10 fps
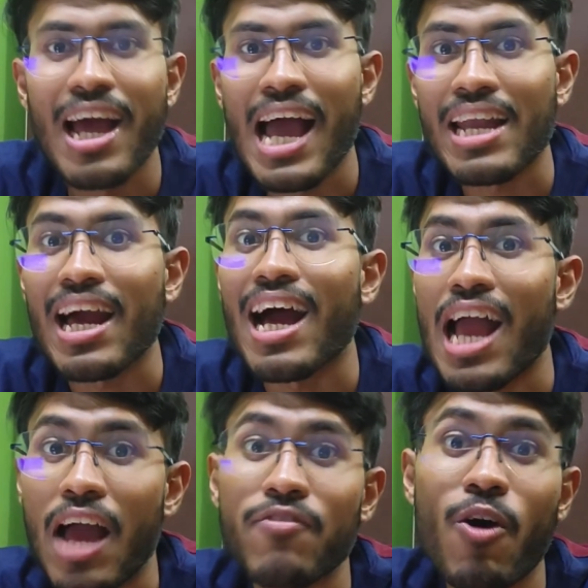And I
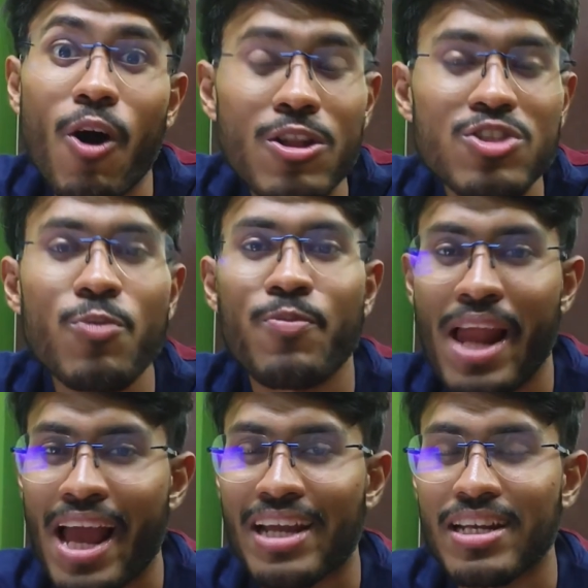have also
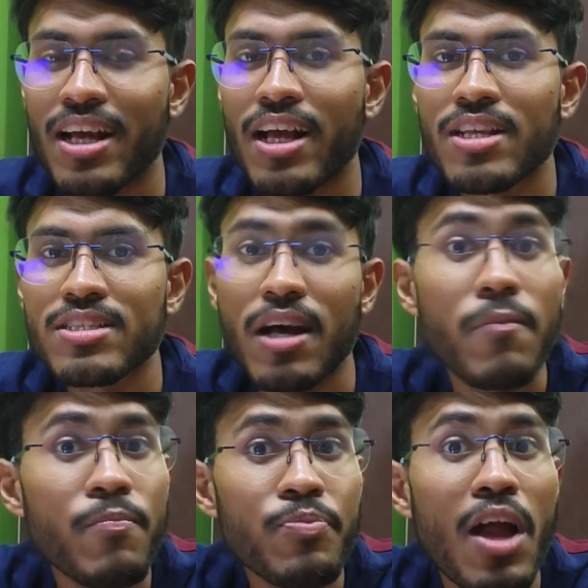planned
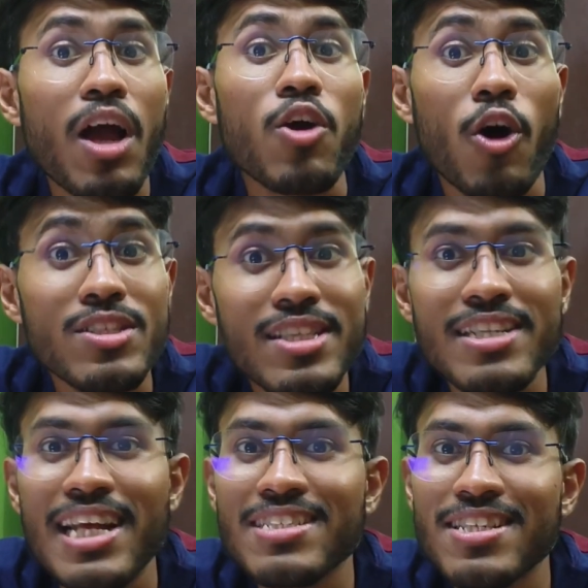some
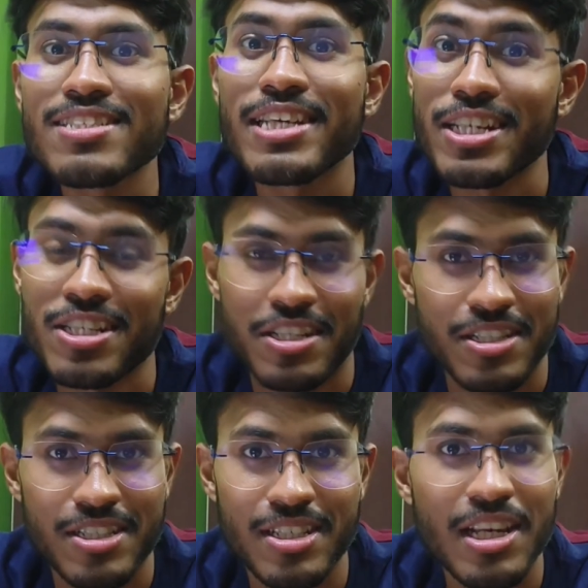consultancy
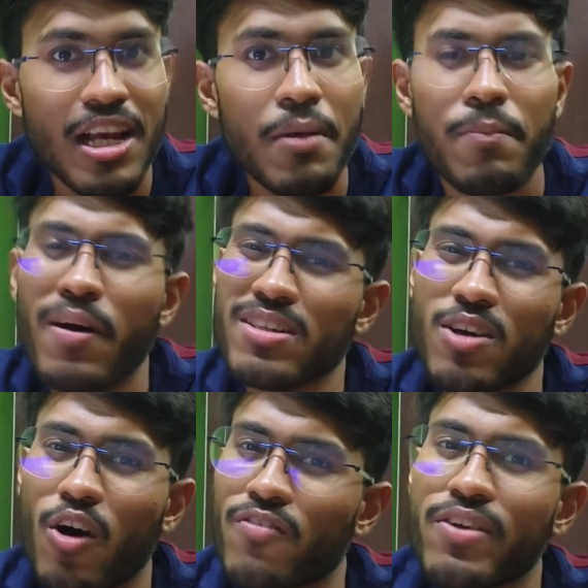sessions. But
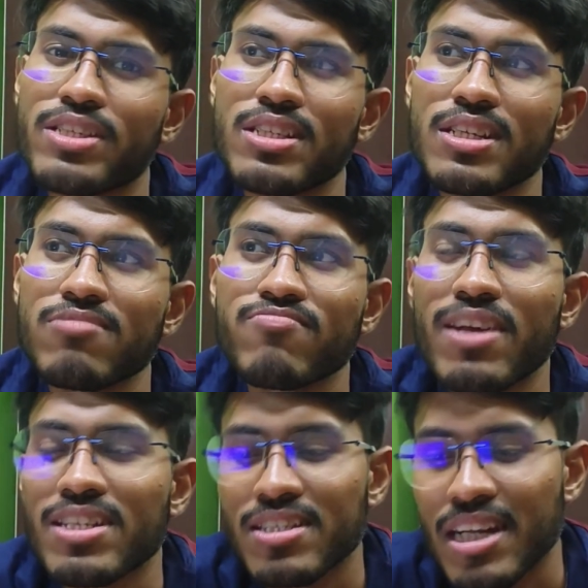obviously,
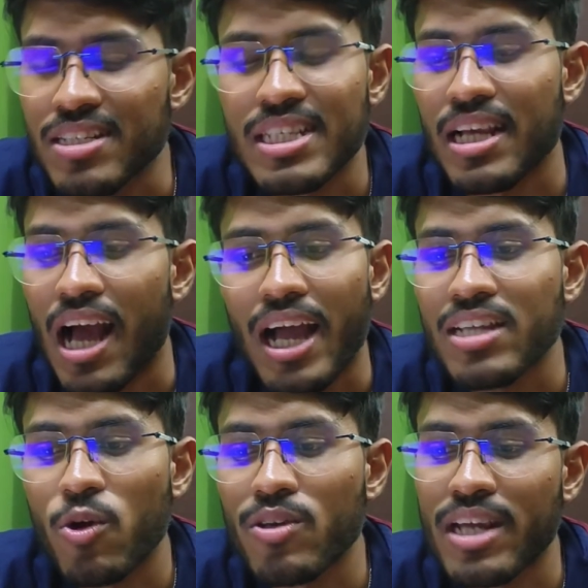let's see, I
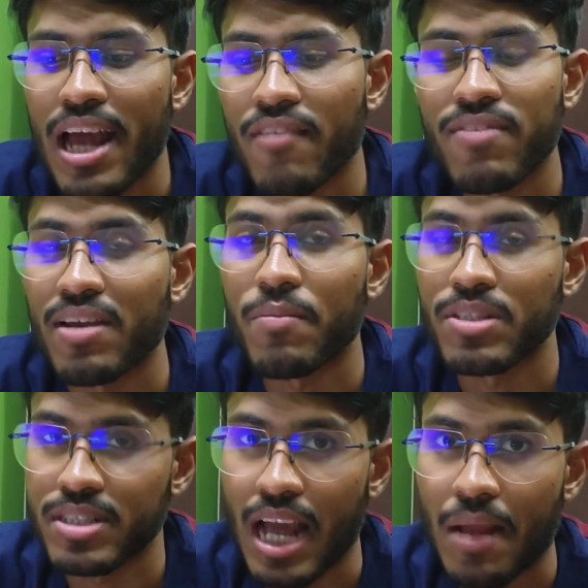don't have that
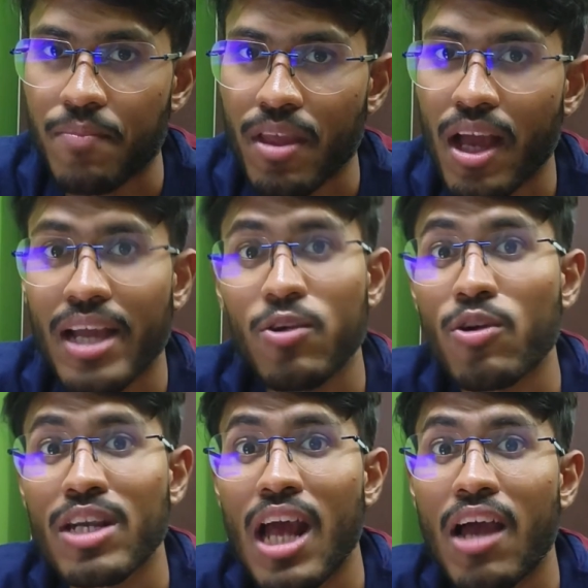much time. I
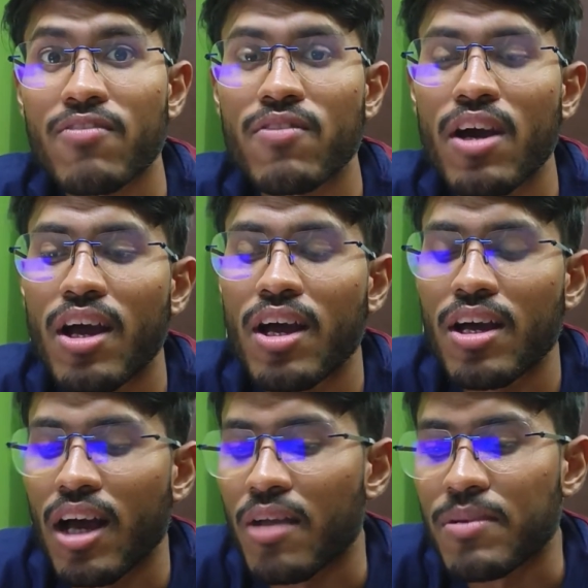don't have,
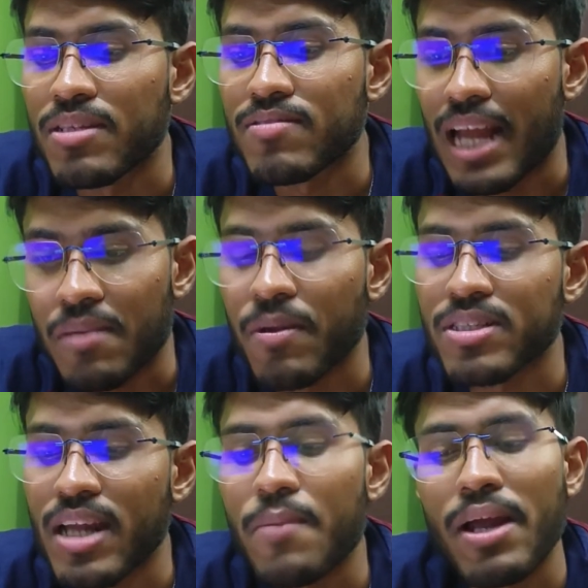that much
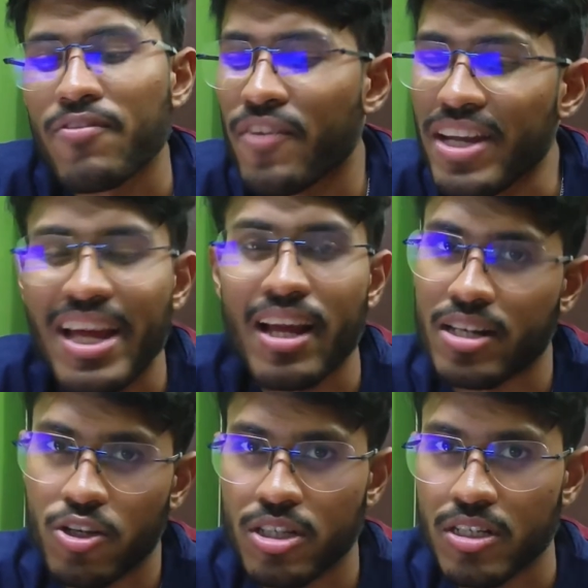time and very
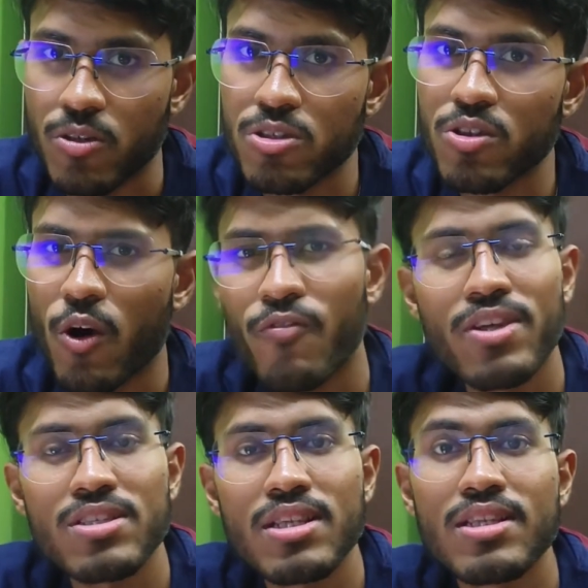hectic schedule. So
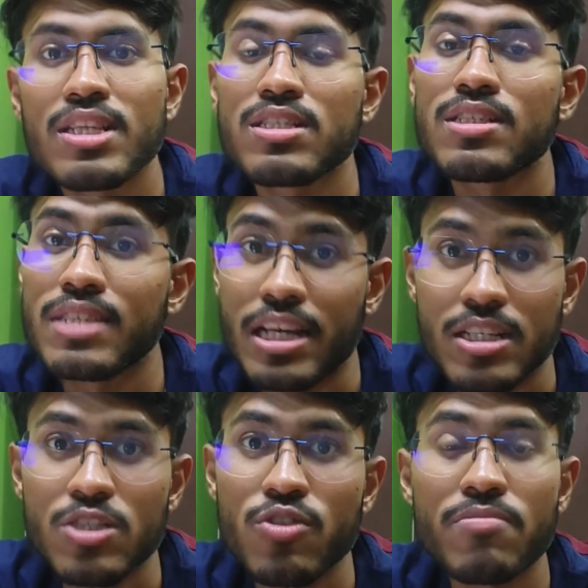obviously, these
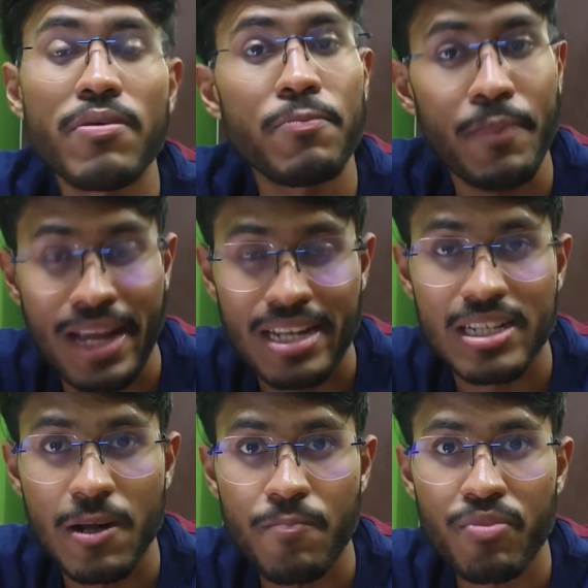sessions will be paid.
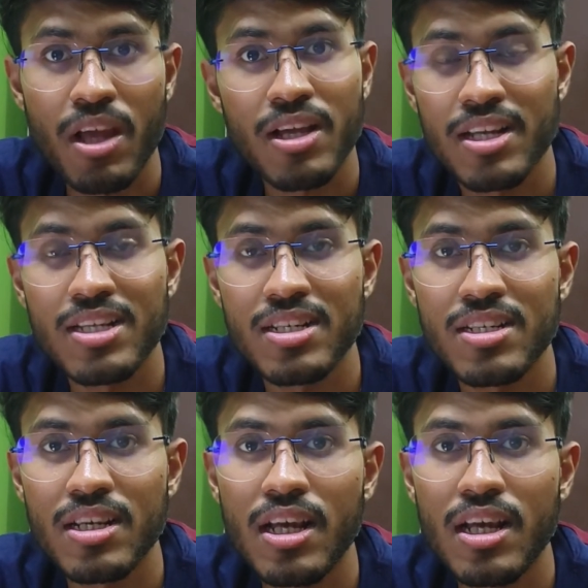Clear?